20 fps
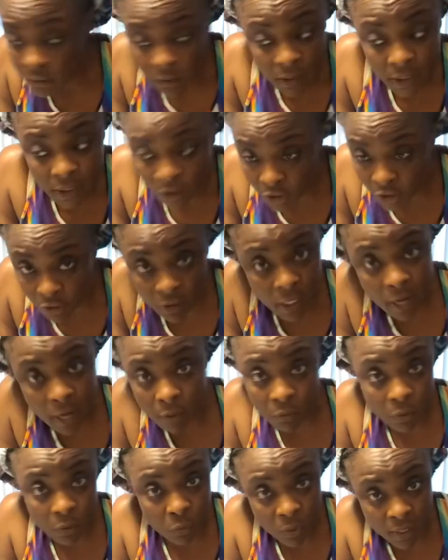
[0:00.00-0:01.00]

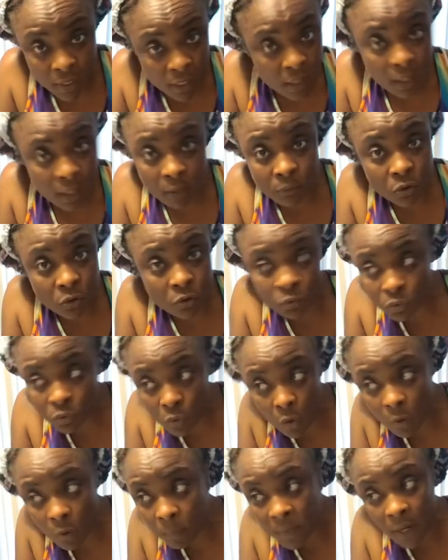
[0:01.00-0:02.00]
dictionary when it comes to
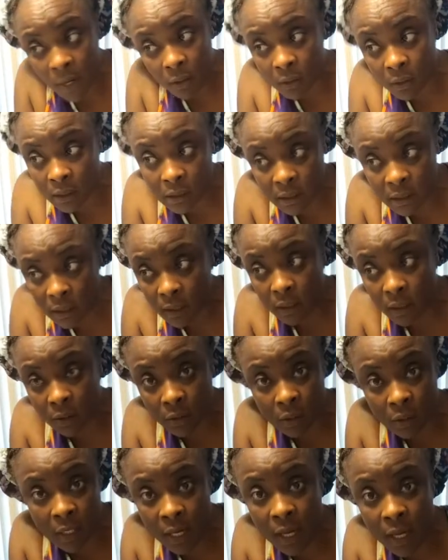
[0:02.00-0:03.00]
co-parenting
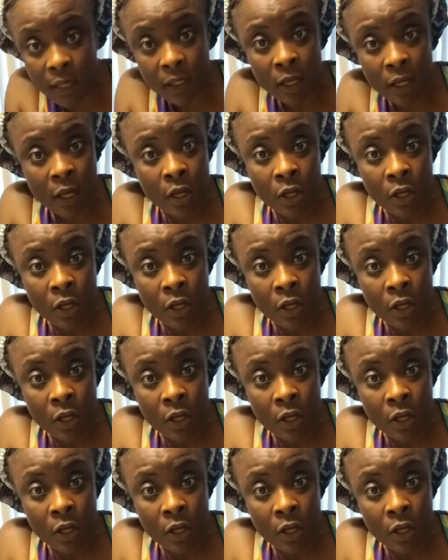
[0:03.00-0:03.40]
okay